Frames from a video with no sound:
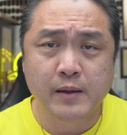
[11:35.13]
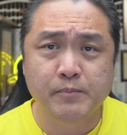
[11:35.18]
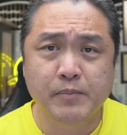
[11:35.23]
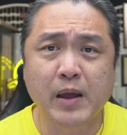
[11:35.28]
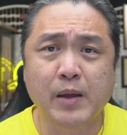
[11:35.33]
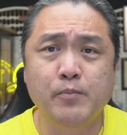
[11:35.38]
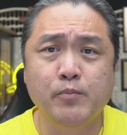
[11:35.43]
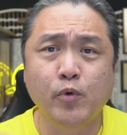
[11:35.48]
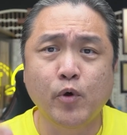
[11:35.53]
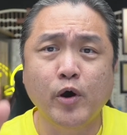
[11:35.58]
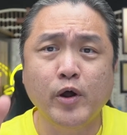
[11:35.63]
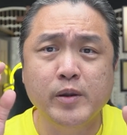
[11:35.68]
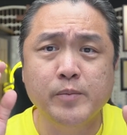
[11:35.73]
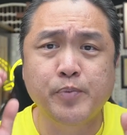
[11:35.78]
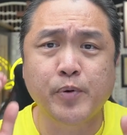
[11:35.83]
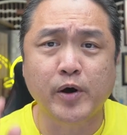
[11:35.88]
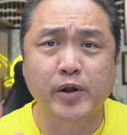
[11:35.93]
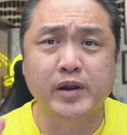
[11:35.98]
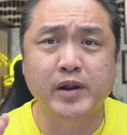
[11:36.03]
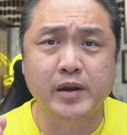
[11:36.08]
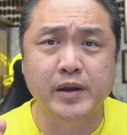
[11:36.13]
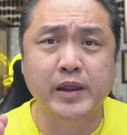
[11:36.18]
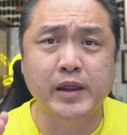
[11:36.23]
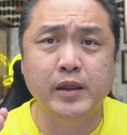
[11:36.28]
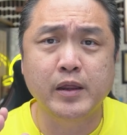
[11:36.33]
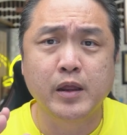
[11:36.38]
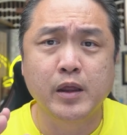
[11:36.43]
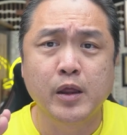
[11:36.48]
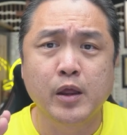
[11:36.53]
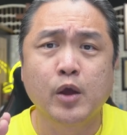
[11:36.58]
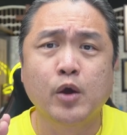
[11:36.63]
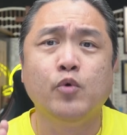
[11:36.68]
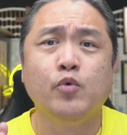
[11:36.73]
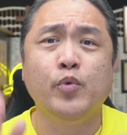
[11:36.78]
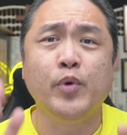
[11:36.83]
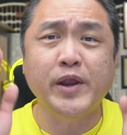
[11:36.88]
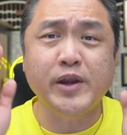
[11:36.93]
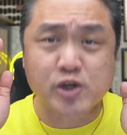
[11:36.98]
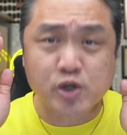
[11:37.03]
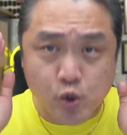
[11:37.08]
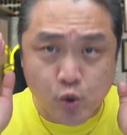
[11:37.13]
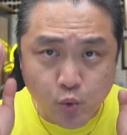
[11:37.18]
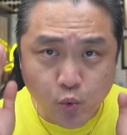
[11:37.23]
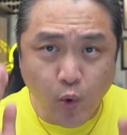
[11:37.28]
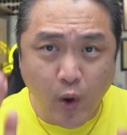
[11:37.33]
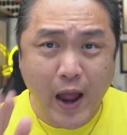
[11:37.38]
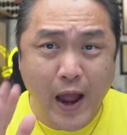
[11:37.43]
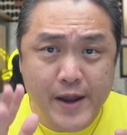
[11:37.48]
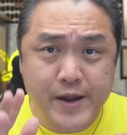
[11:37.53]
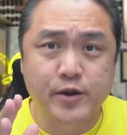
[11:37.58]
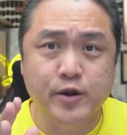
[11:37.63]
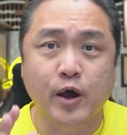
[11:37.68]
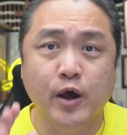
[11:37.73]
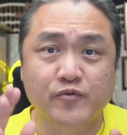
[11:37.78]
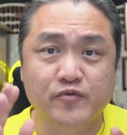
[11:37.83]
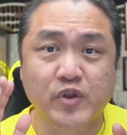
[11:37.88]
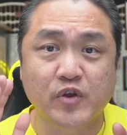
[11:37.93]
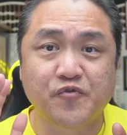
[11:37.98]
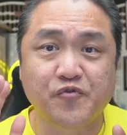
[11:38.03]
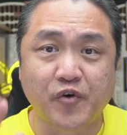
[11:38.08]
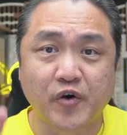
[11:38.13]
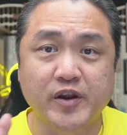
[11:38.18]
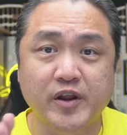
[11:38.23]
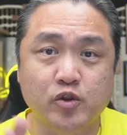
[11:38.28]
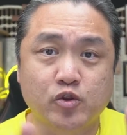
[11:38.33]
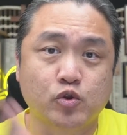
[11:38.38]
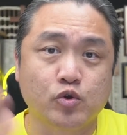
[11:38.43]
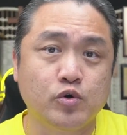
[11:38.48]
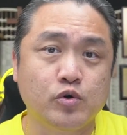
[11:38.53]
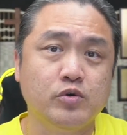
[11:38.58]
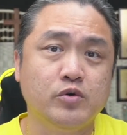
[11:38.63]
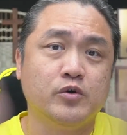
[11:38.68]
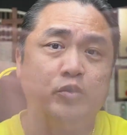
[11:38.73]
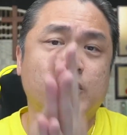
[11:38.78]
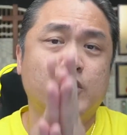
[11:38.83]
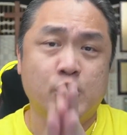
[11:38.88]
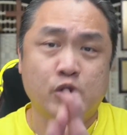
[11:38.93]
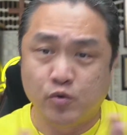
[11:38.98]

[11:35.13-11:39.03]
but more importantly, which one of the 42